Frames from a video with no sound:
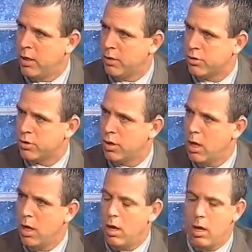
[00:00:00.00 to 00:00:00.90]
years,
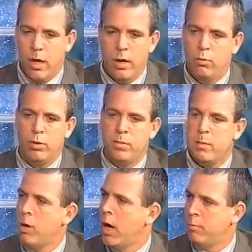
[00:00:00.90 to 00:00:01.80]
it would
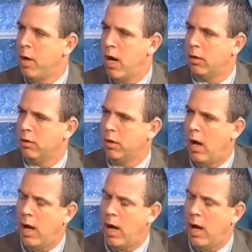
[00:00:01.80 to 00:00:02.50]
be mind boggling.